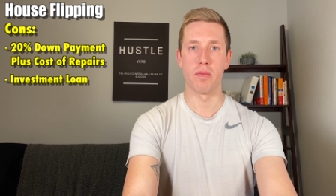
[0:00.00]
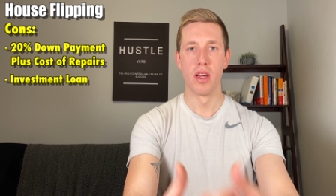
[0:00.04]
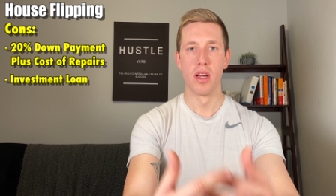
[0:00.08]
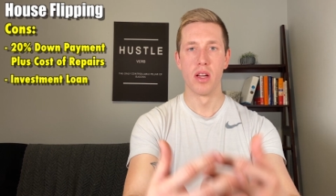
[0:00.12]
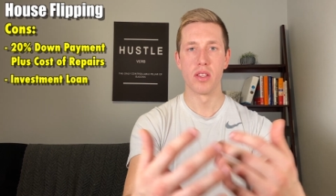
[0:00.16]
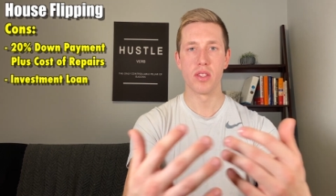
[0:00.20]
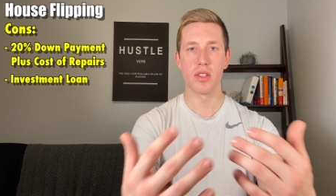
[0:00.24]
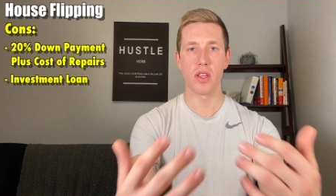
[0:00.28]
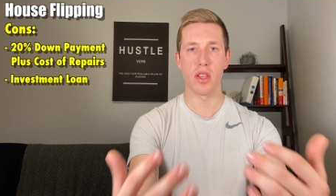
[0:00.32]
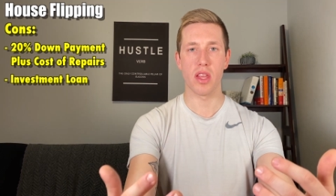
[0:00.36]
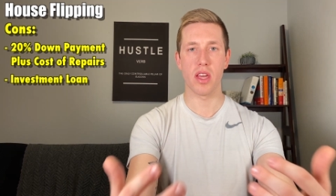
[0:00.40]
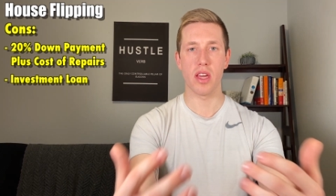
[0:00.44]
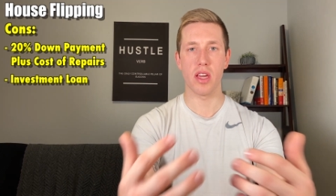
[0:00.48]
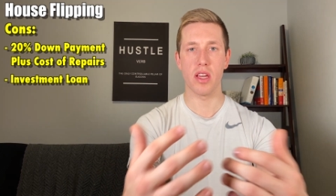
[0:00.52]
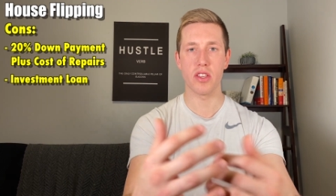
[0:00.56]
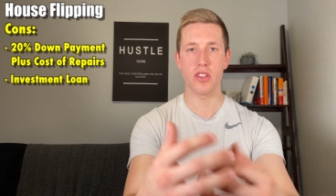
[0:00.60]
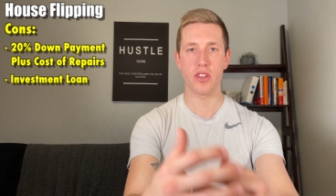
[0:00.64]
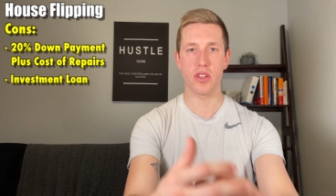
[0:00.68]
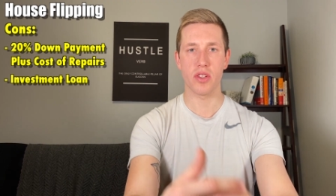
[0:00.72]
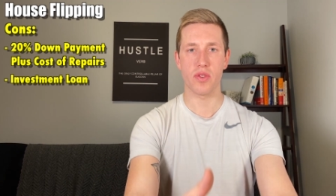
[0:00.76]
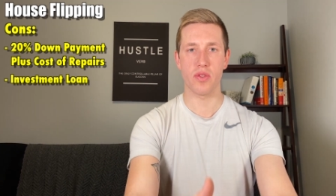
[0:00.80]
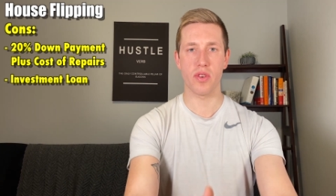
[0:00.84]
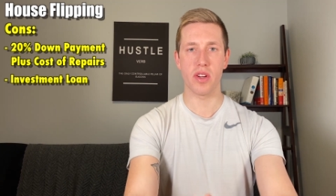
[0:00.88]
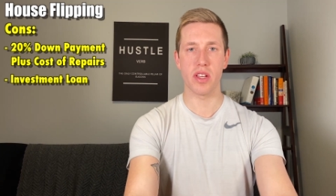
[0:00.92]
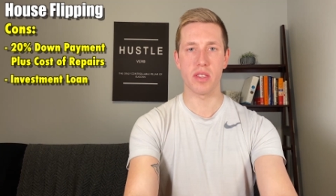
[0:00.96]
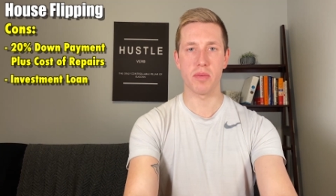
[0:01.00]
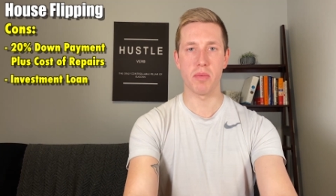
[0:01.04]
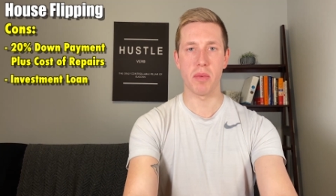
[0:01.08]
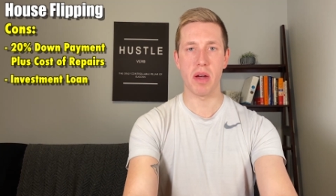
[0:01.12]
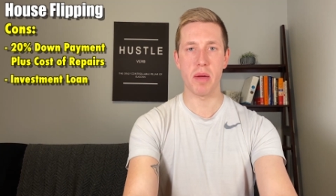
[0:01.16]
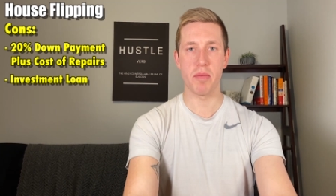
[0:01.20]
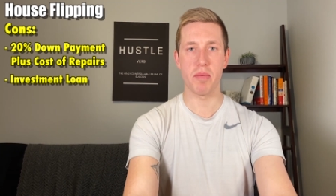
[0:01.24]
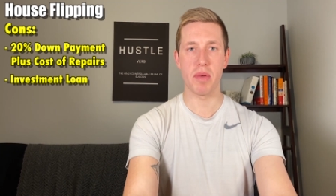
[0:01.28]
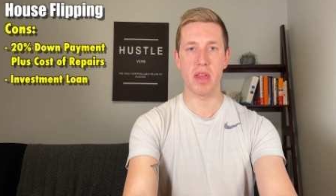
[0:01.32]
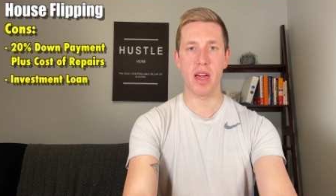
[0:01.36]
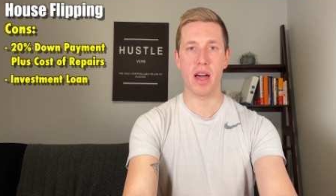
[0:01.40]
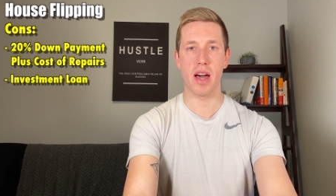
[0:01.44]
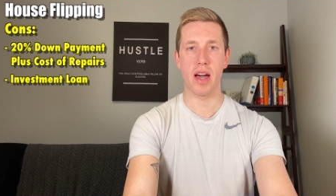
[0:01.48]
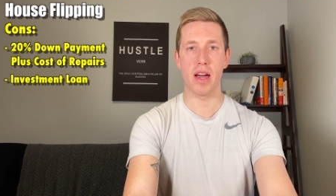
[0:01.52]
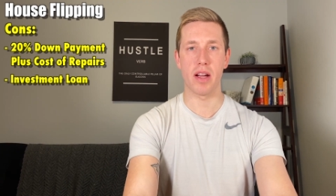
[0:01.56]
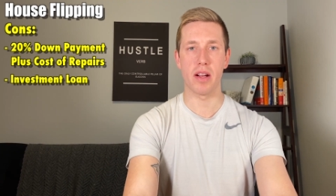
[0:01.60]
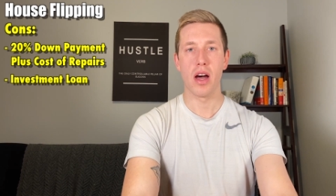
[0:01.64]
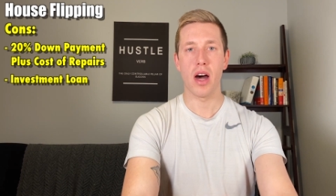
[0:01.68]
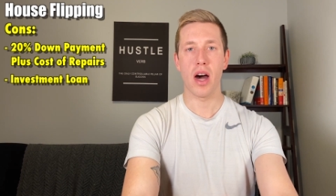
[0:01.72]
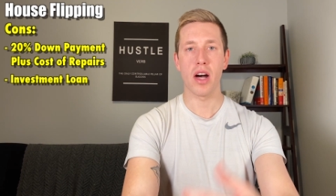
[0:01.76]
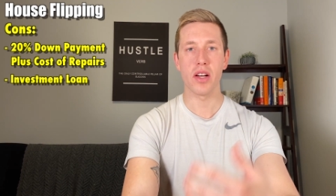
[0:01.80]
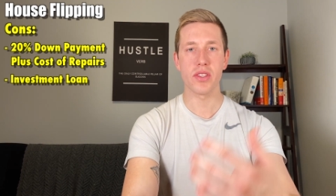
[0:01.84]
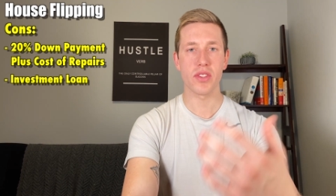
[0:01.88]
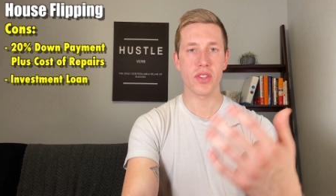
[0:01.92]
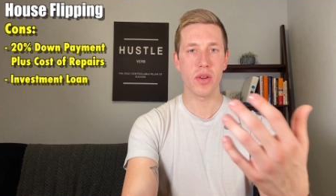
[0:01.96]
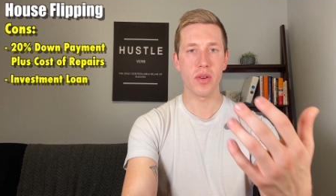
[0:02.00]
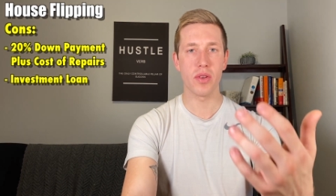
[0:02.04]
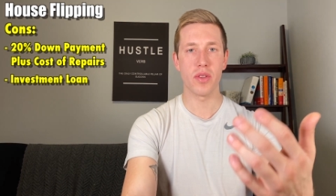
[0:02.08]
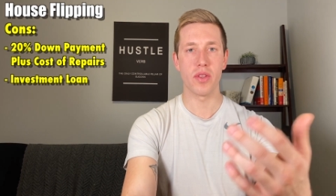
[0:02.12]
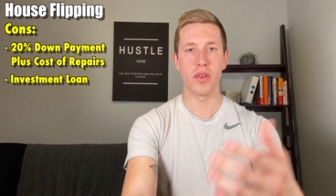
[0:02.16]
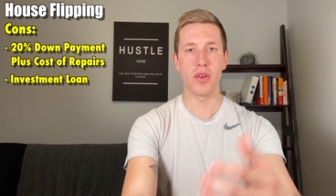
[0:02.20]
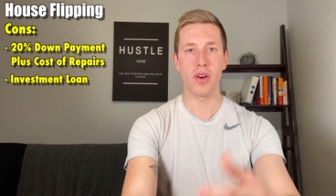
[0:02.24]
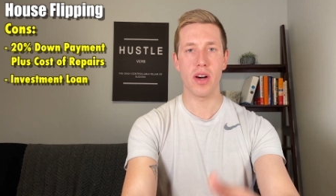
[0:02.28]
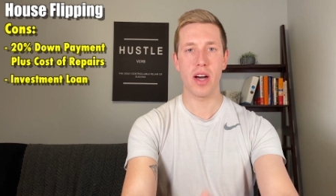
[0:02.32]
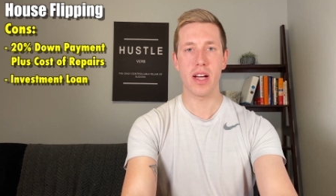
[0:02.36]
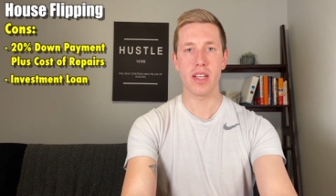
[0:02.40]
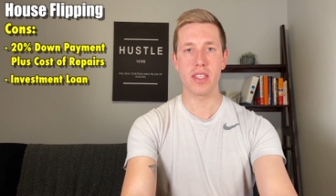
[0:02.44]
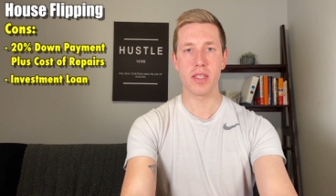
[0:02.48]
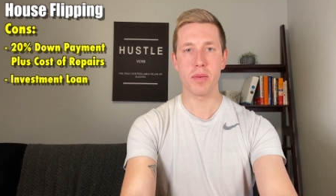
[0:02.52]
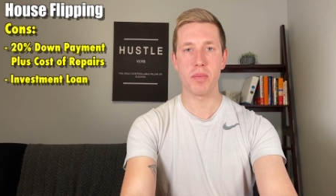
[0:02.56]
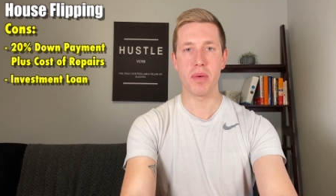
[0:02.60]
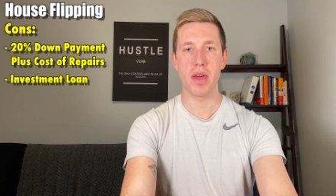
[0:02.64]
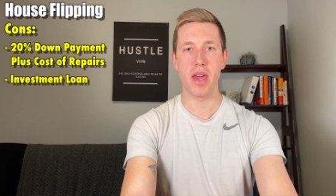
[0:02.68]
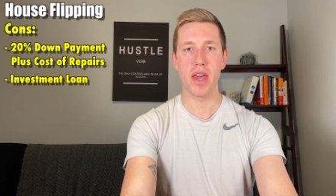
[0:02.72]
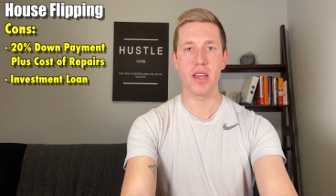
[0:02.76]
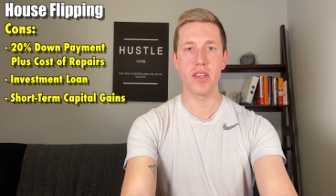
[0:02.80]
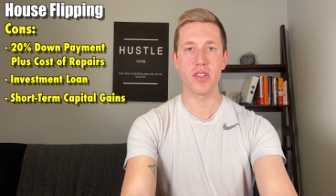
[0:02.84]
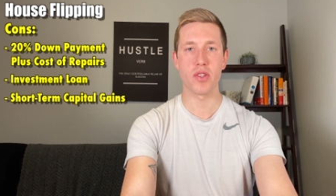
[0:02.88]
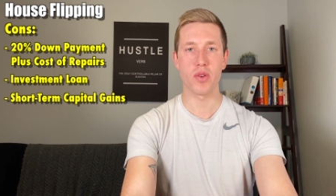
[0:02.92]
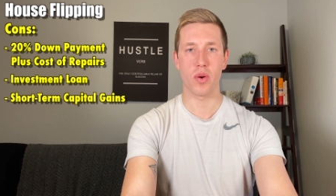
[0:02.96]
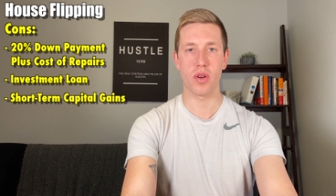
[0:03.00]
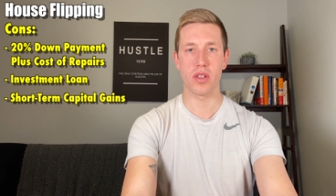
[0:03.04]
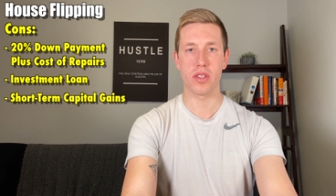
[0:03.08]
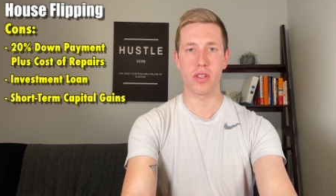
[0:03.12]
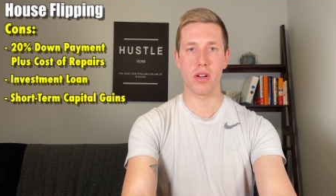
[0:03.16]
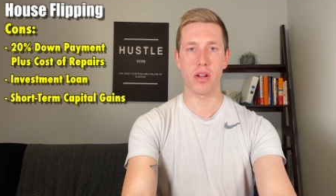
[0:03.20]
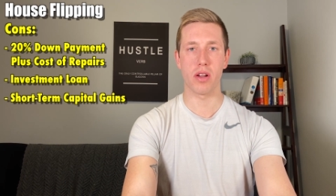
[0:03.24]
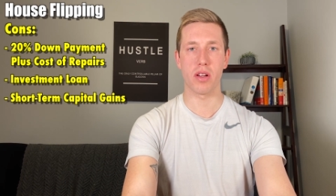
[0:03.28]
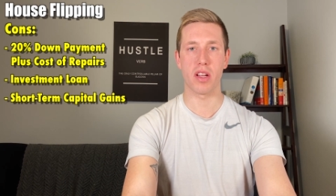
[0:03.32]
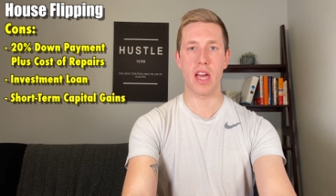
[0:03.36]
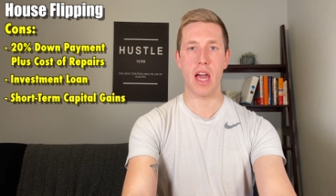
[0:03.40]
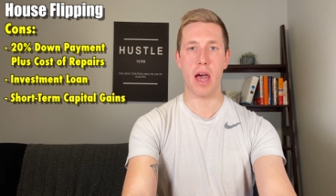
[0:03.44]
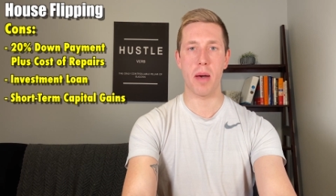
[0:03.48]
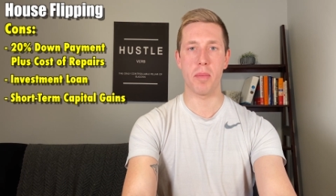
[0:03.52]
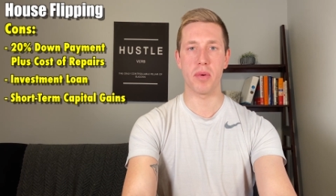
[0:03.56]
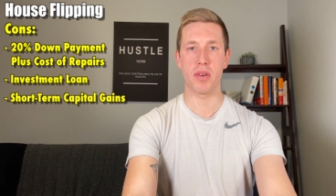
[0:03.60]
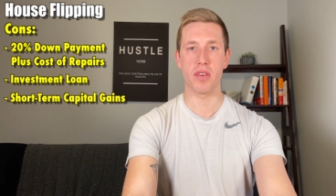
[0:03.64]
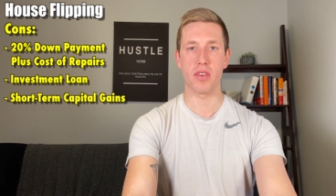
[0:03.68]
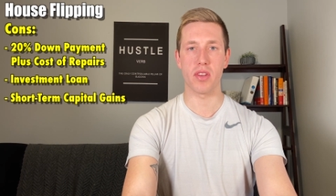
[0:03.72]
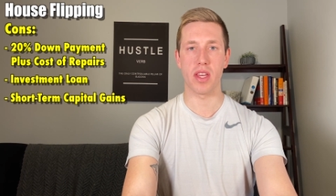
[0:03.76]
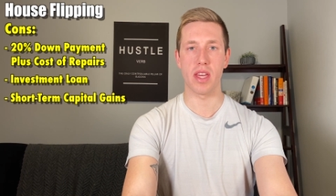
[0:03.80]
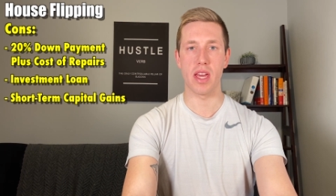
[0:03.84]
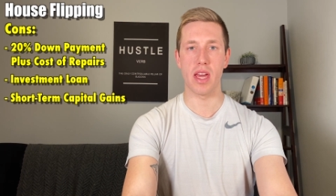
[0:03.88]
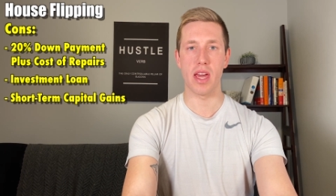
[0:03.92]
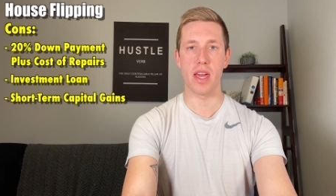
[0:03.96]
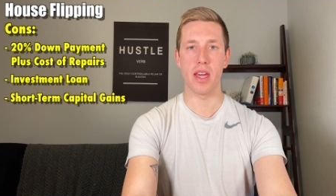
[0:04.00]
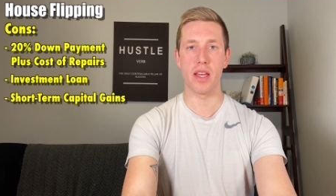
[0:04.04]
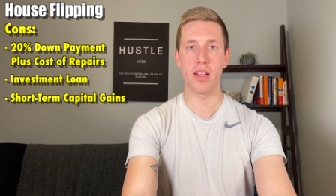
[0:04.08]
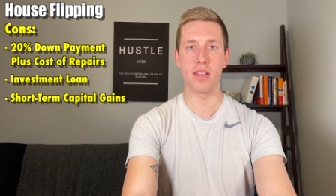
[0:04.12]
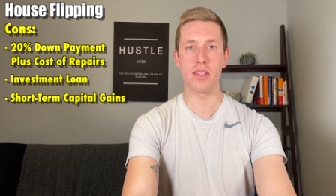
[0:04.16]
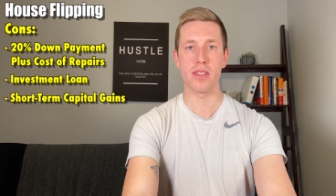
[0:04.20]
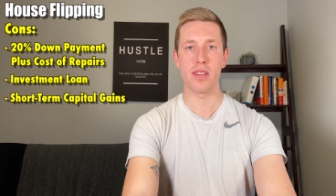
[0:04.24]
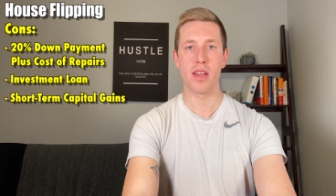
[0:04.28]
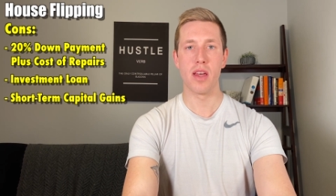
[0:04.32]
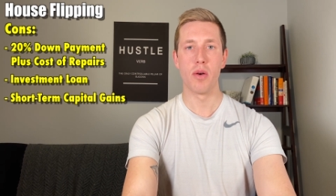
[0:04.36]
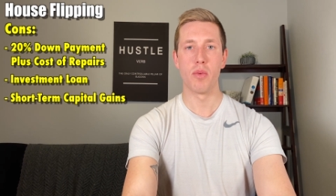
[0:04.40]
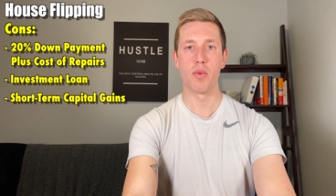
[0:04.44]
so the interest rates might be higher. Also, you'll have to pay short-term capital gains,